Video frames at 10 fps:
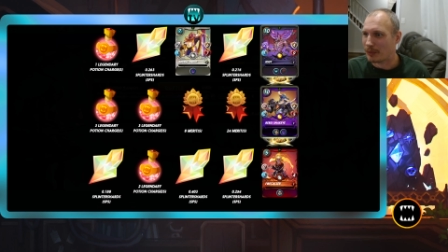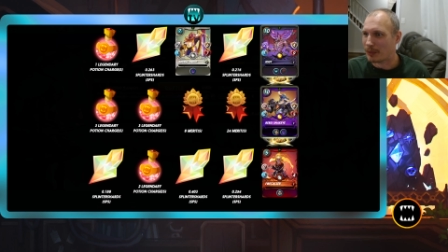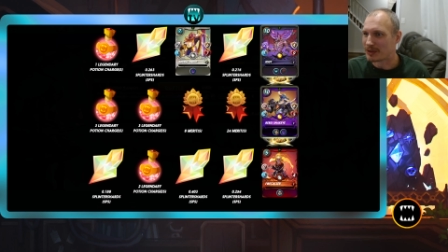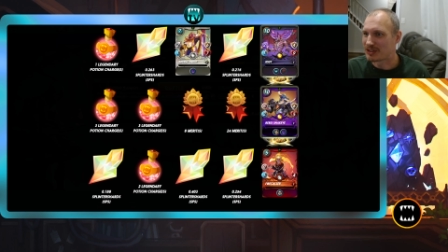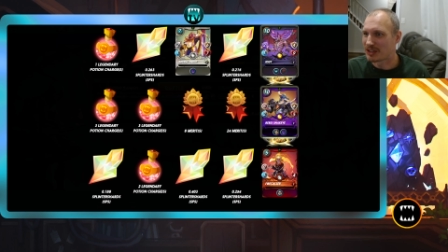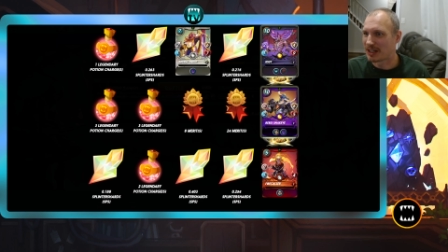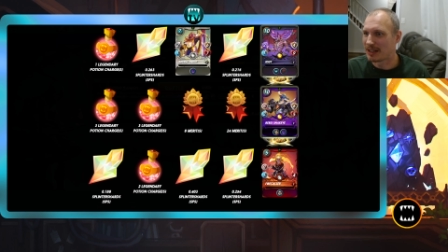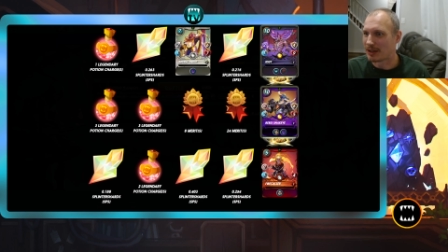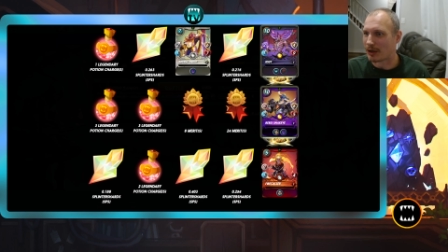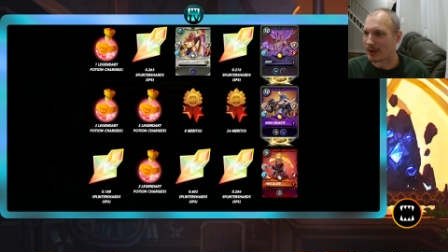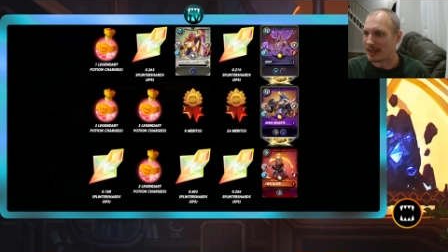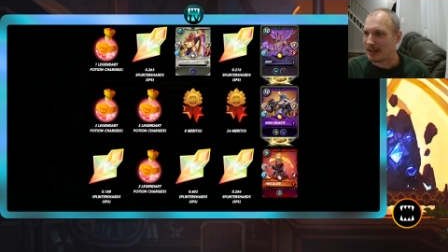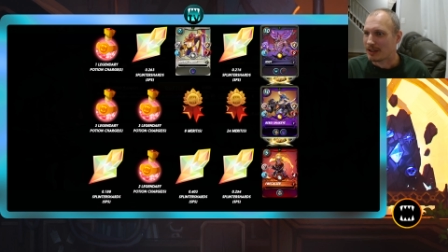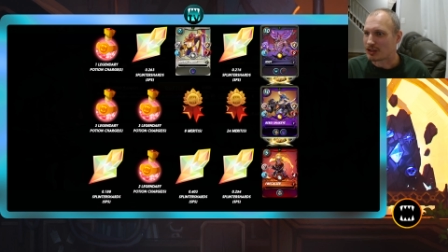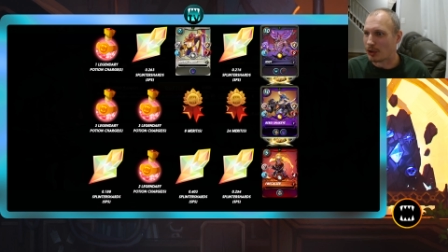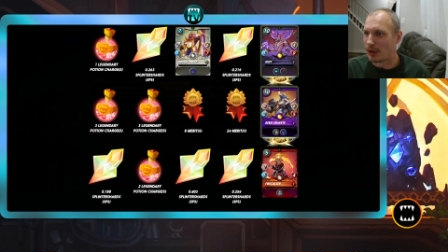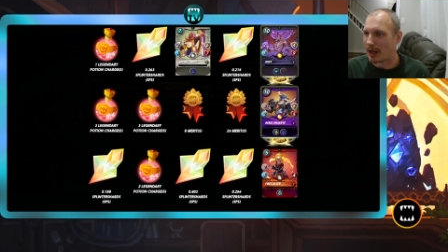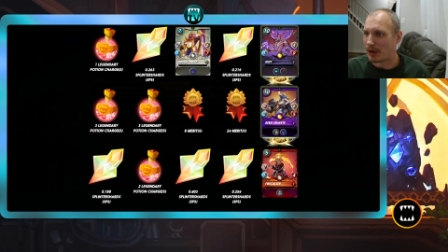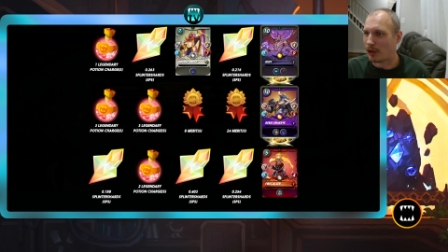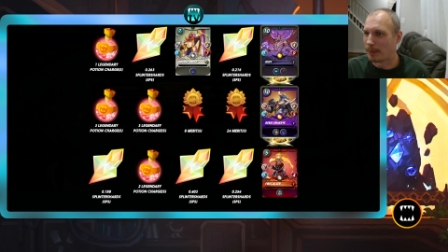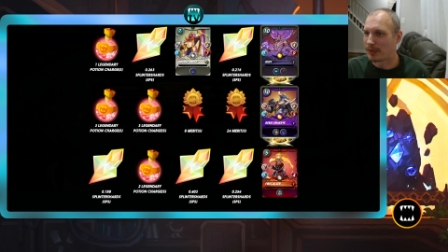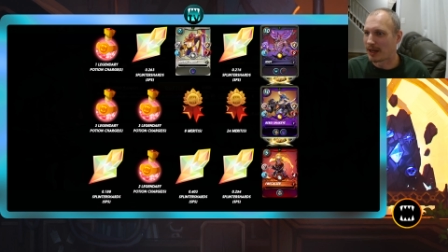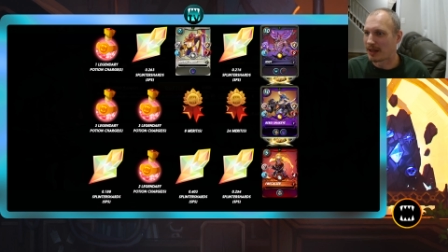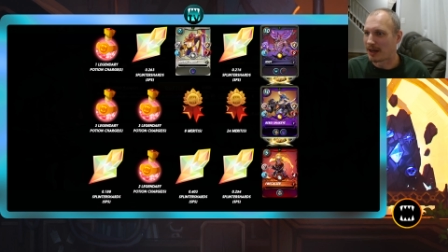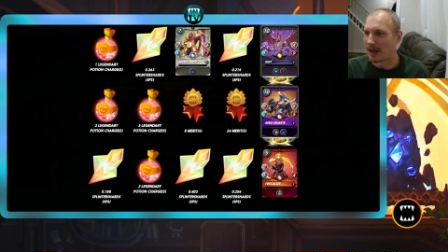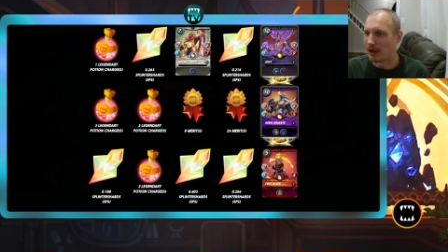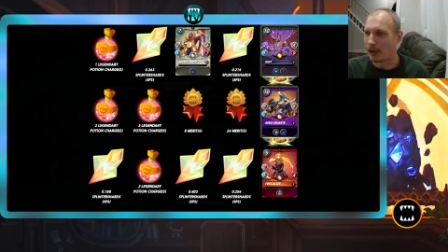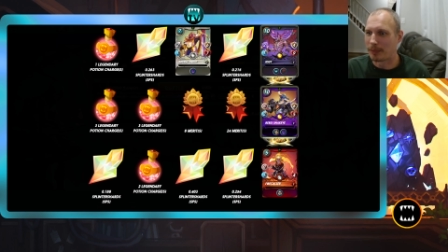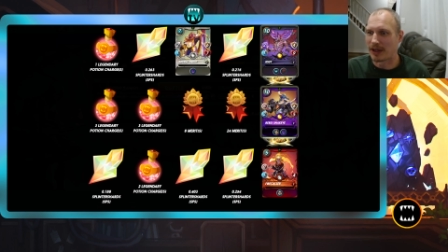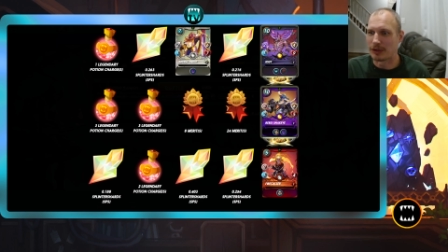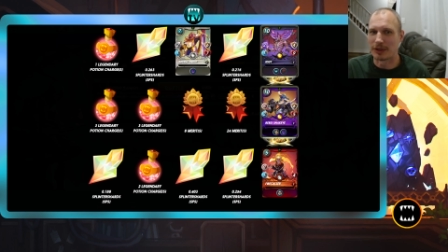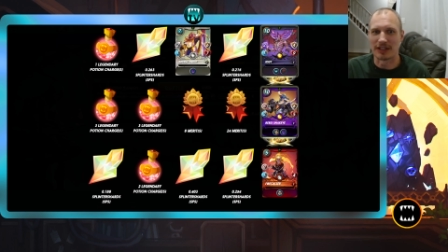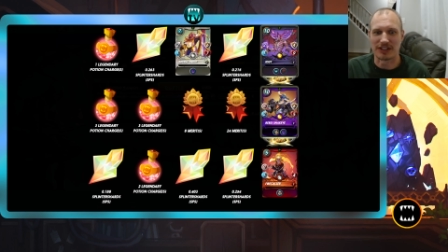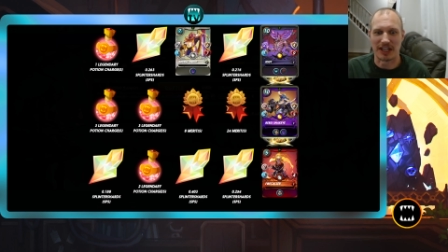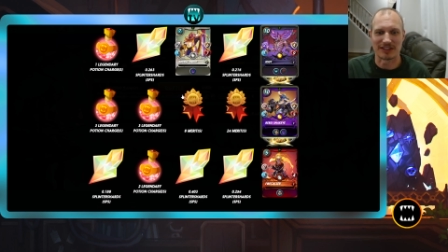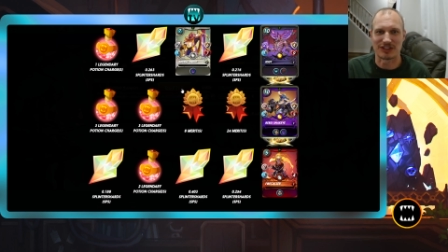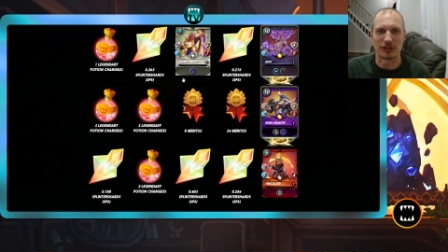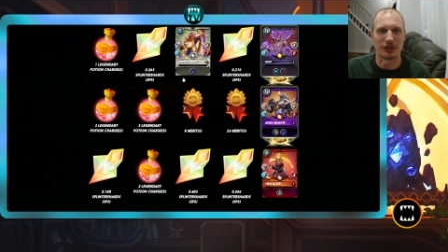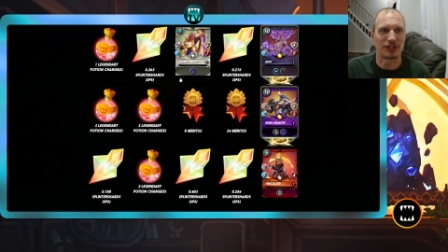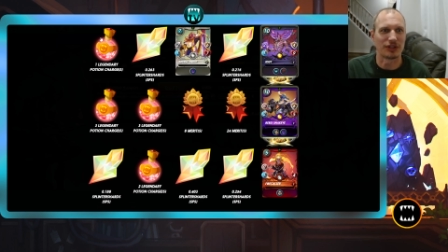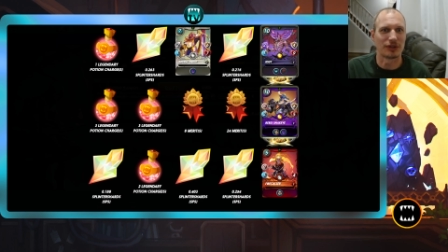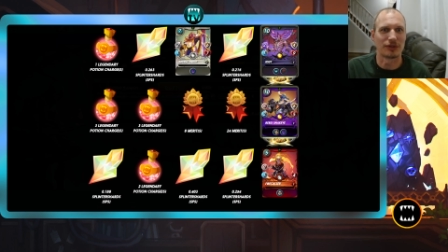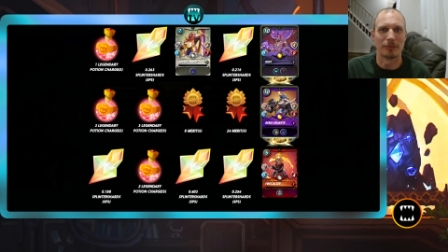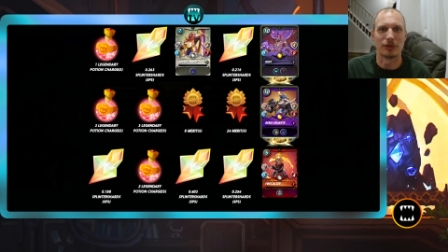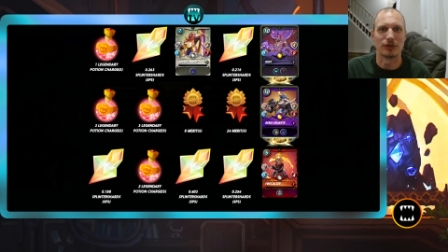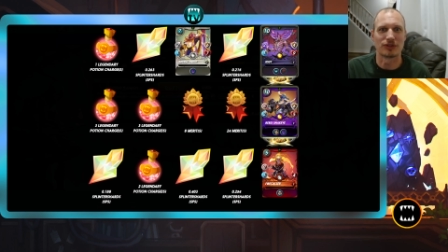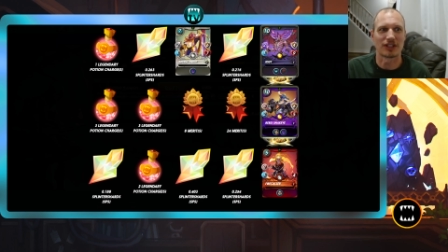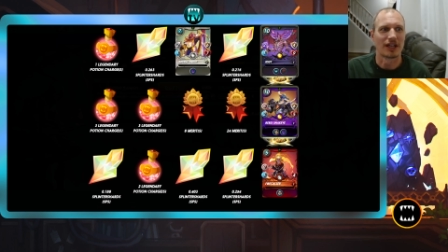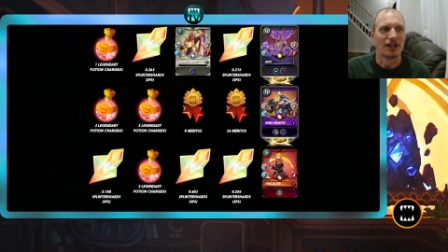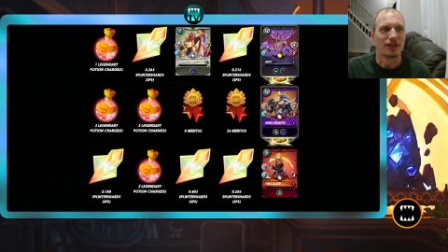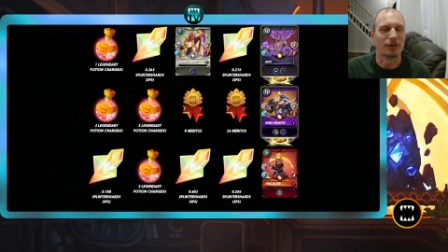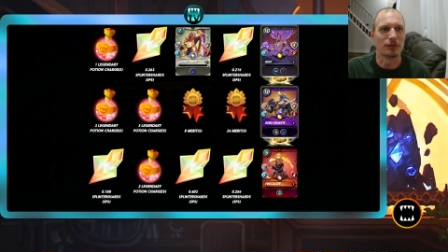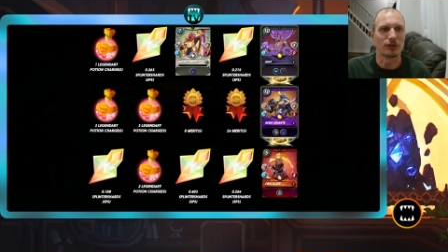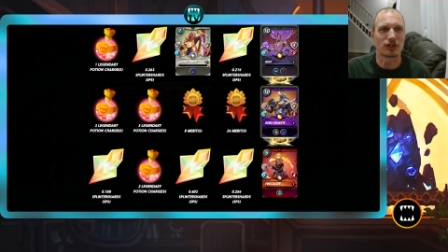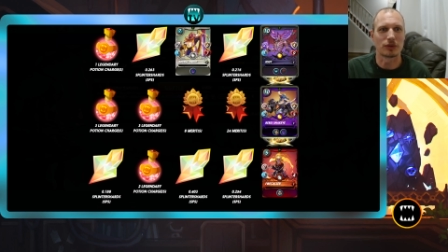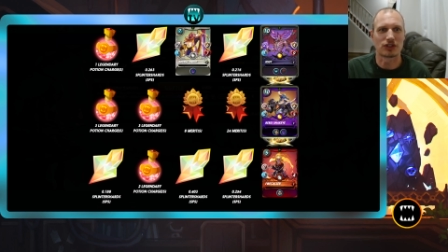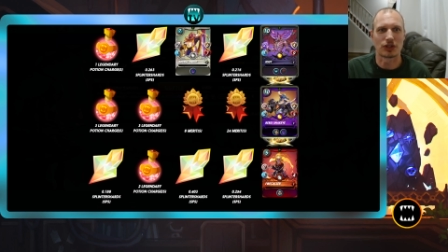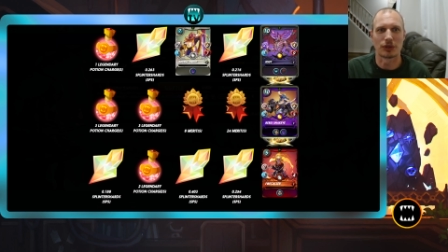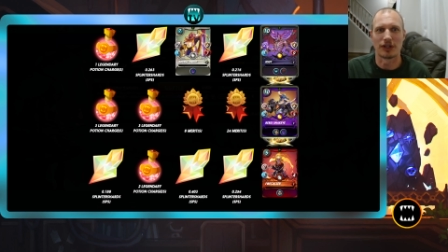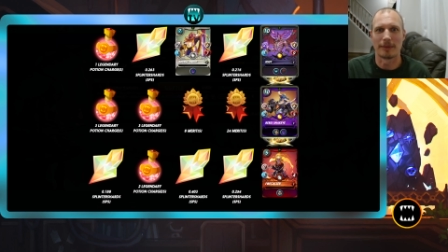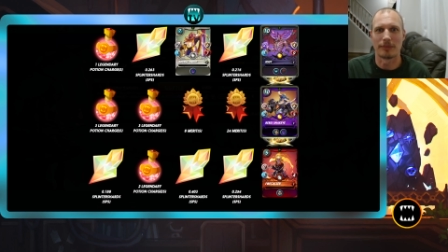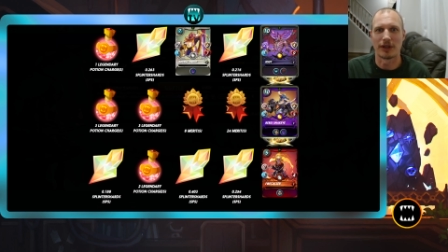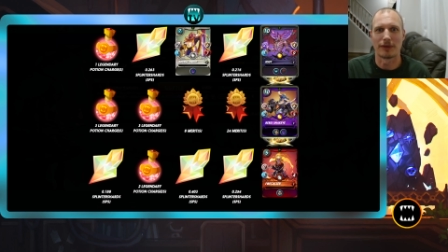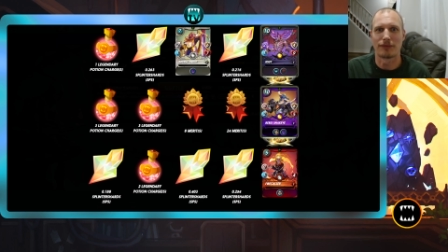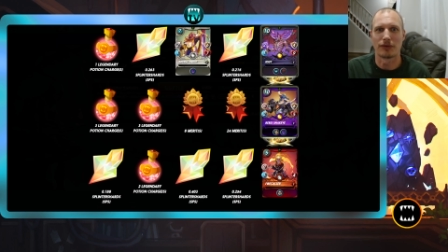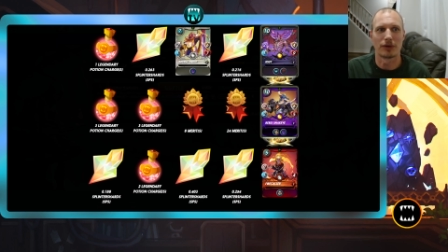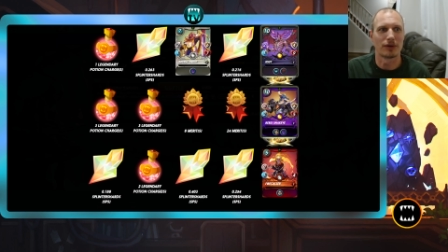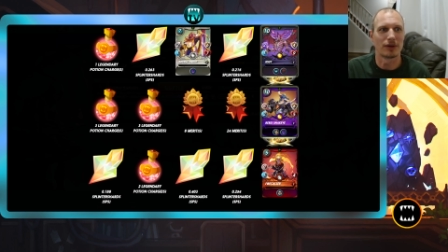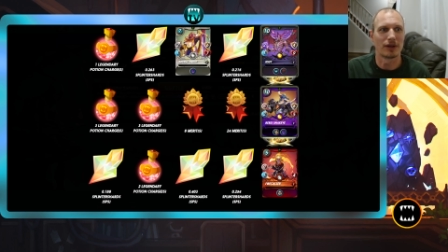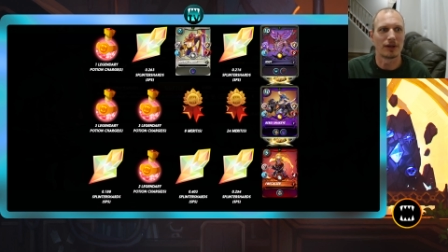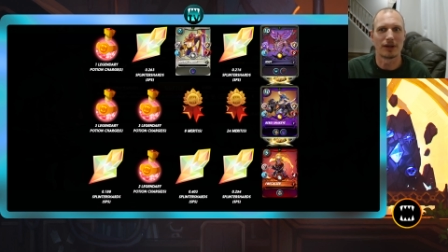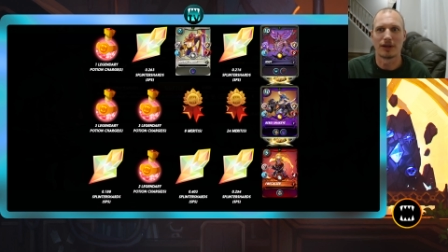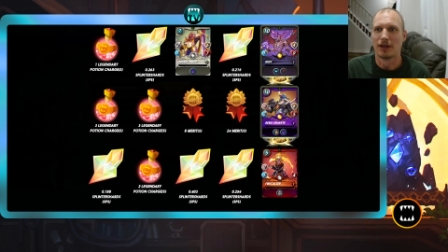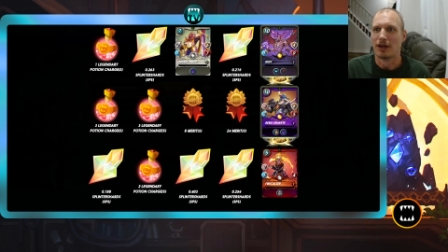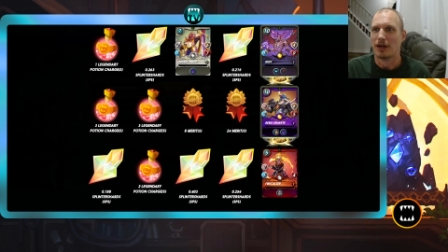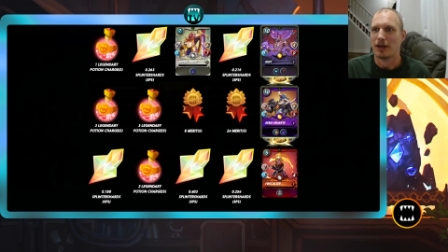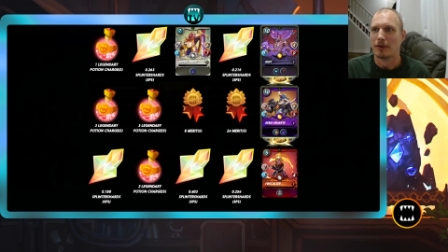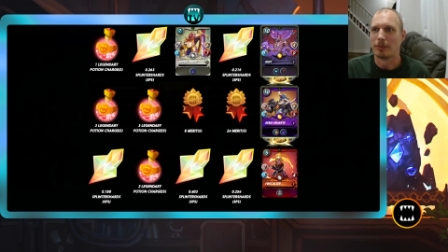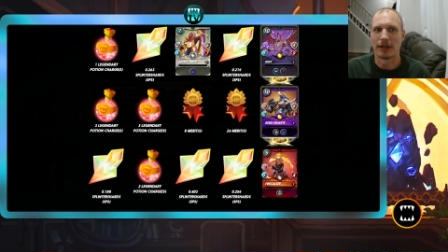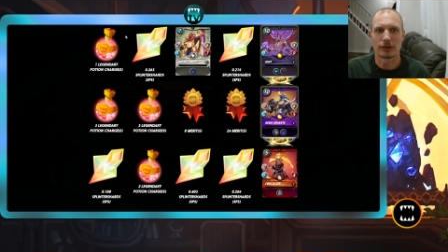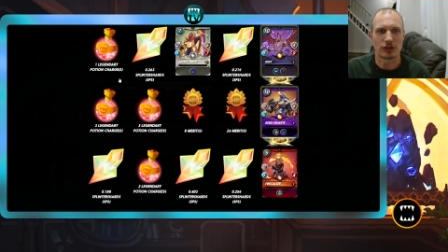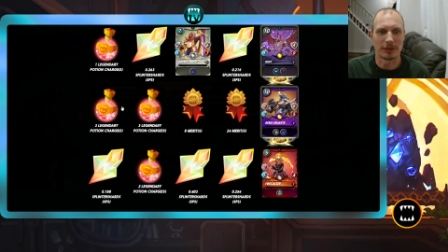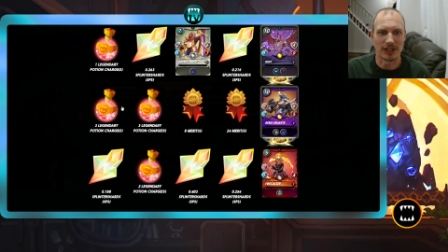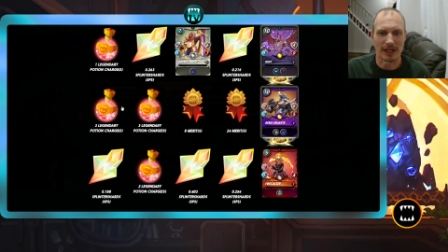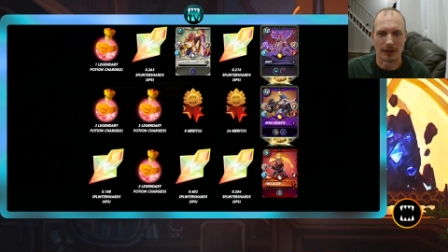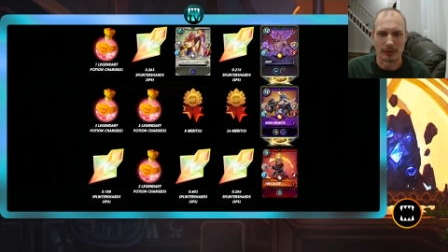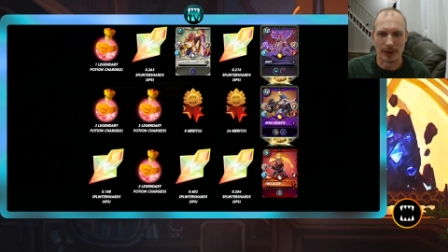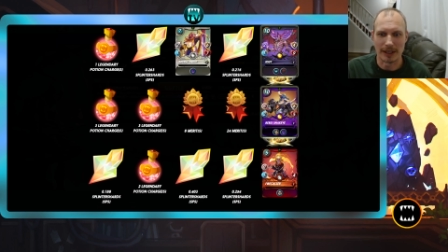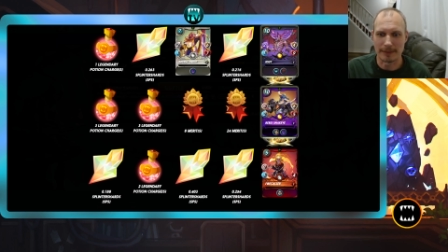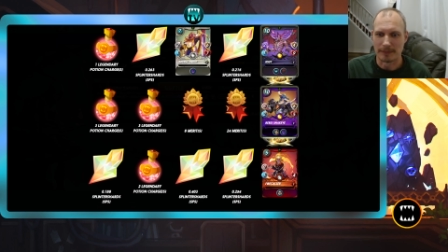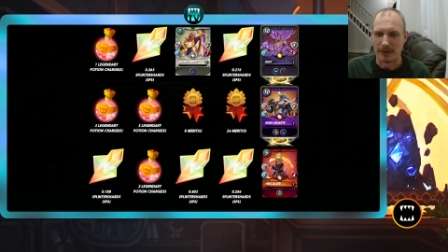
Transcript: What site? All right. So I hope that I hope that you guys can't still hear the music. The music was turned up there for uh now it should be down, right?